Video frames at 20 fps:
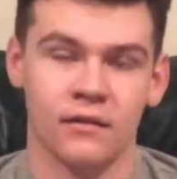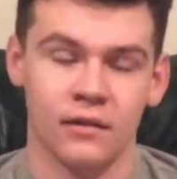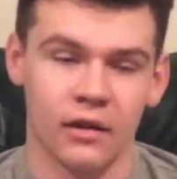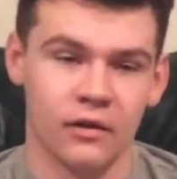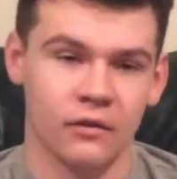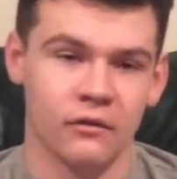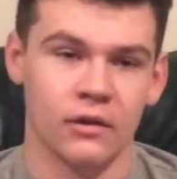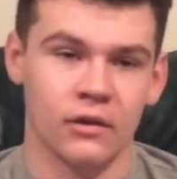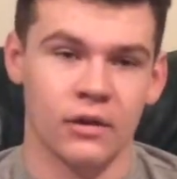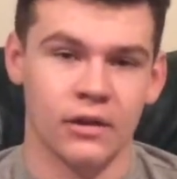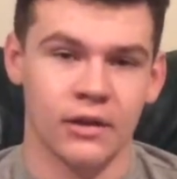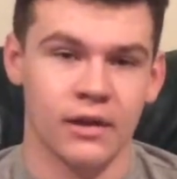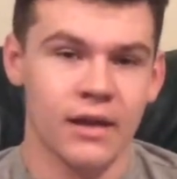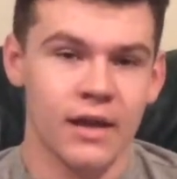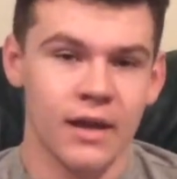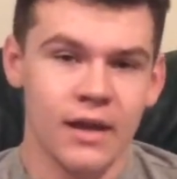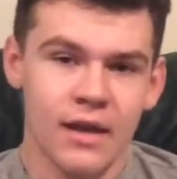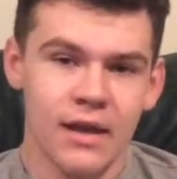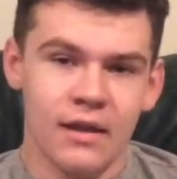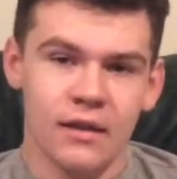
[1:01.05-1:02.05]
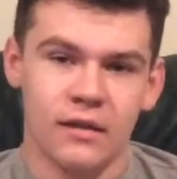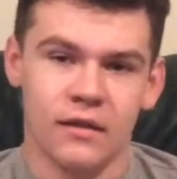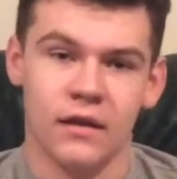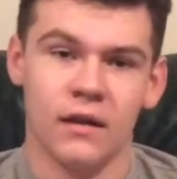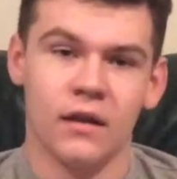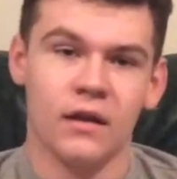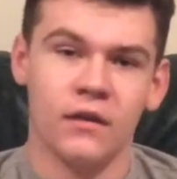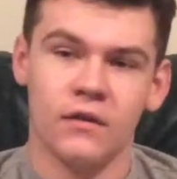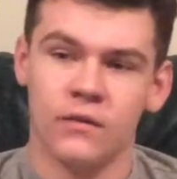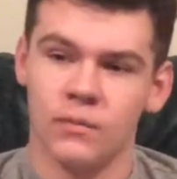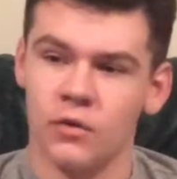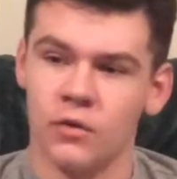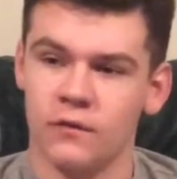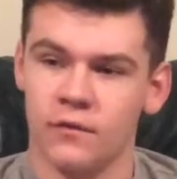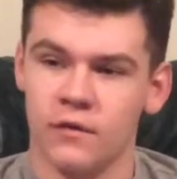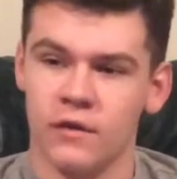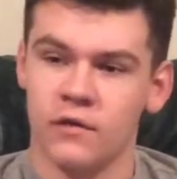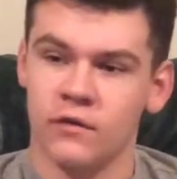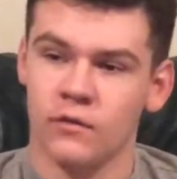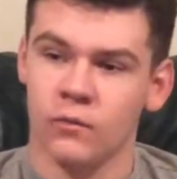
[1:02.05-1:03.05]
literally. These
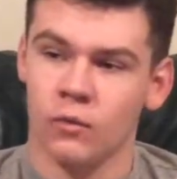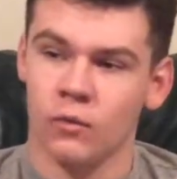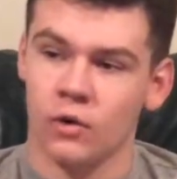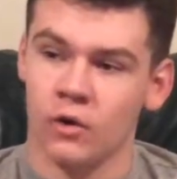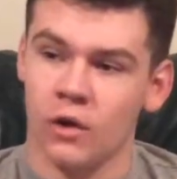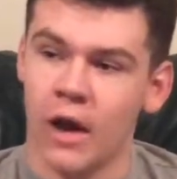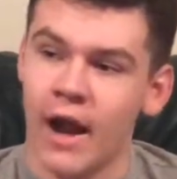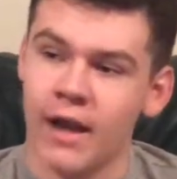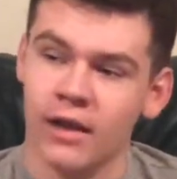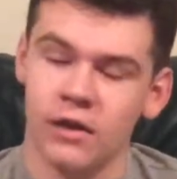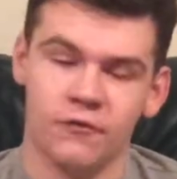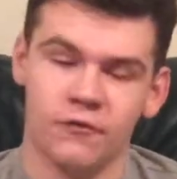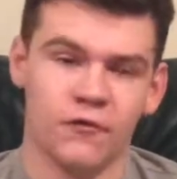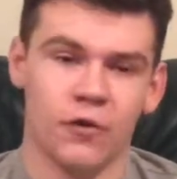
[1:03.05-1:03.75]
movies were, at